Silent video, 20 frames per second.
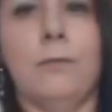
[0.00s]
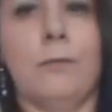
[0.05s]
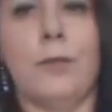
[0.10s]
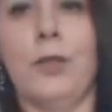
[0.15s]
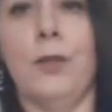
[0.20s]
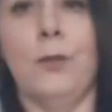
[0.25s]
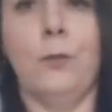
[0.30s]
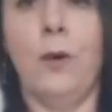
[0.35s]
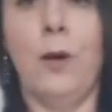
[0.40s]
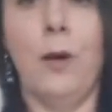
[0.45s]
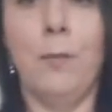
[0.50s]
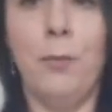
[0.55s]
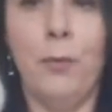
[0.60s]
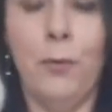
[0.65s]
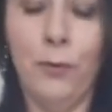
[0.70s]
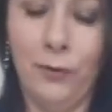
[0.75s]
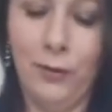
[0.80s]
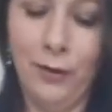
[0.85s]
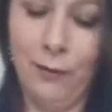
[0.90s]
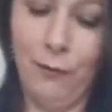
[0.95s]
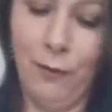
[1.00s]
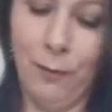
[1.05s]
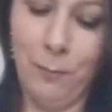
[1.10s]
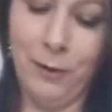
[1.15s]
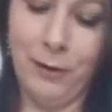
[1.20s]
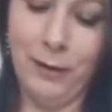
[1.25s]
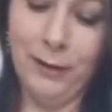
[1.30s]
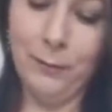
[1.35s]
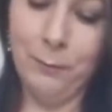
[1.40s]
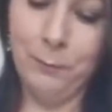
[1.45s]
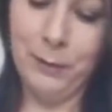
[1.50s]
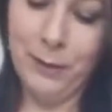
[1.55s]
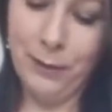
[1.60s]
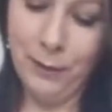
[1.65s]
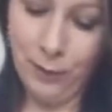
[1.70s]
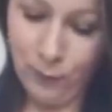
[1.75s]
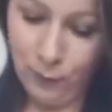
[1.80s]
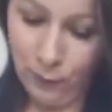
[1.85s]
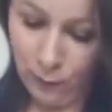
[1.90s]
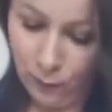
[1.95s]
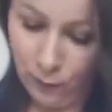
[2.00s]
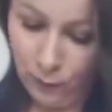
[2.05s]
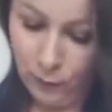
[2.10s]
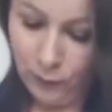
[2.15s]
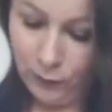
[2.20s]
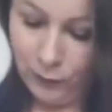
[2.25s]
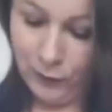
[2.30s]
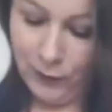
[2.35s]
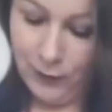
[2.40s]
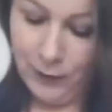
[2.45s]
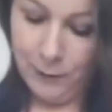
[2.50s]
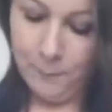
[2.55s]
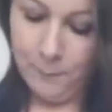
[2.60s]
don't know why I bought it if I'm honest because